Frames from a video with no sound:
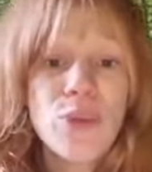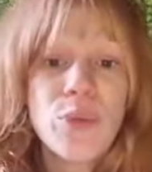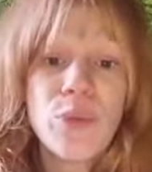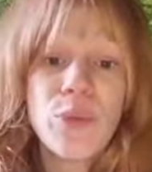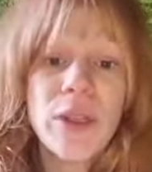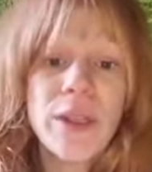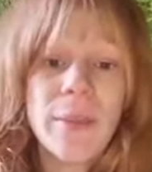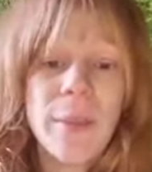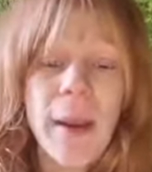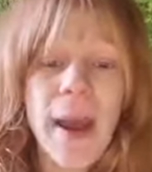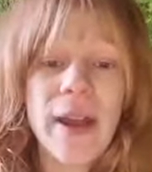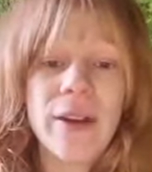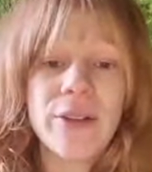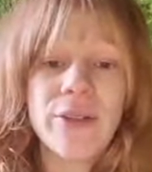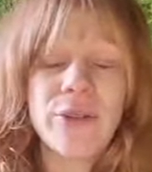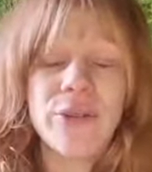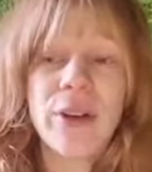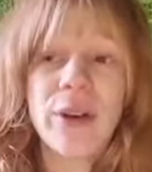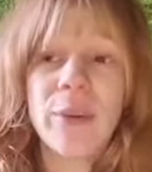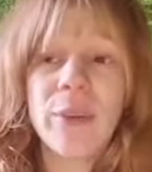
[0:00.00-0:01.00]
I just
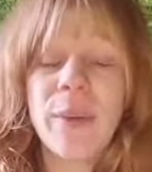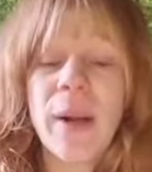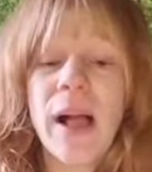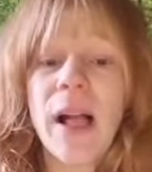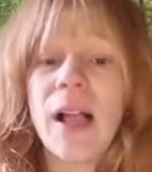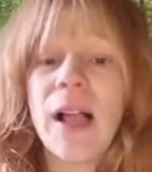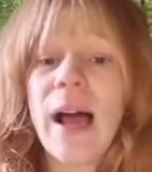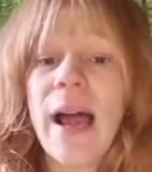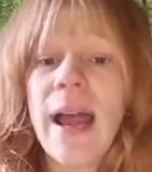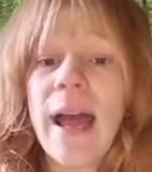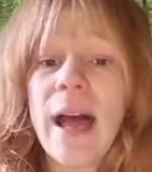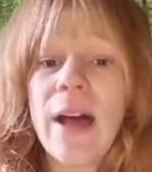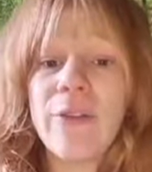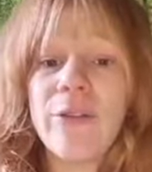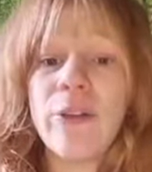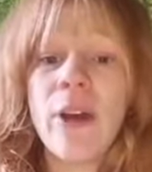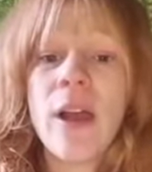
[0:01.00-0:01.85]
read the pattern very well.